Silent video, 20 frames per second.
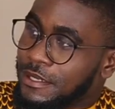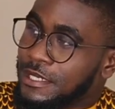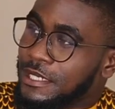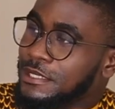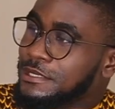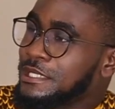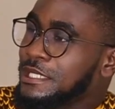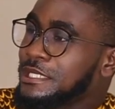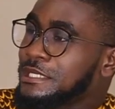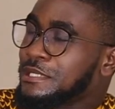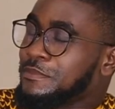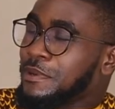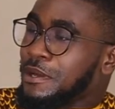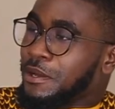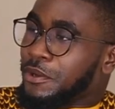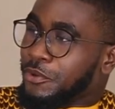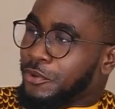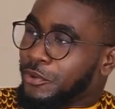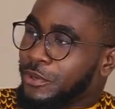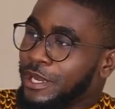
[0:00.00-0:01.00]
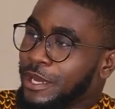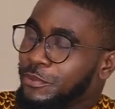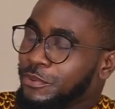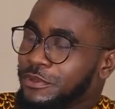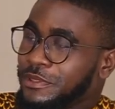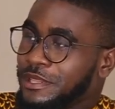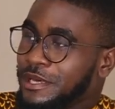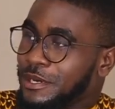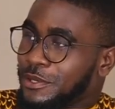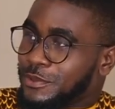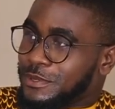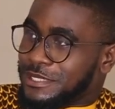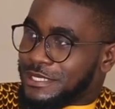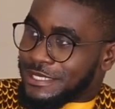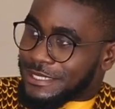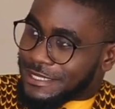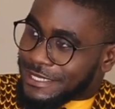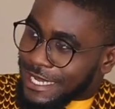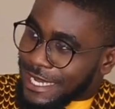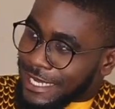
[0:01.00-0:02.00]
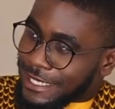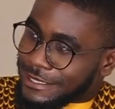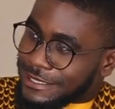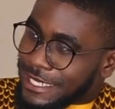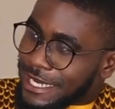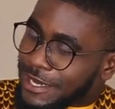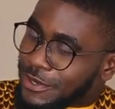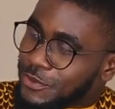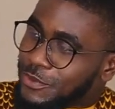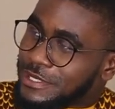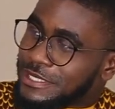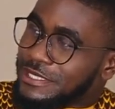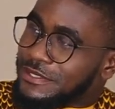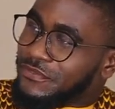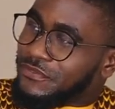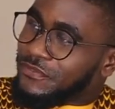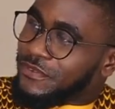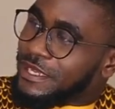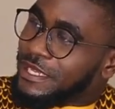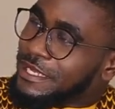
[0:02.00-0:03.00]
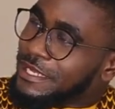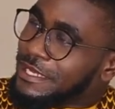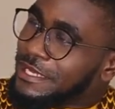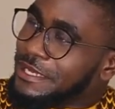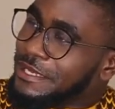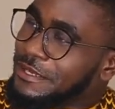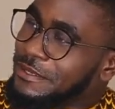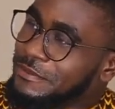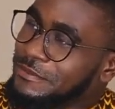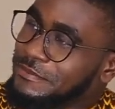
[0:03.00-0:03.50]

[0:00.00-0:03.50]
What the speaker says: Now tell us about growing up without a dad. How was the feeling?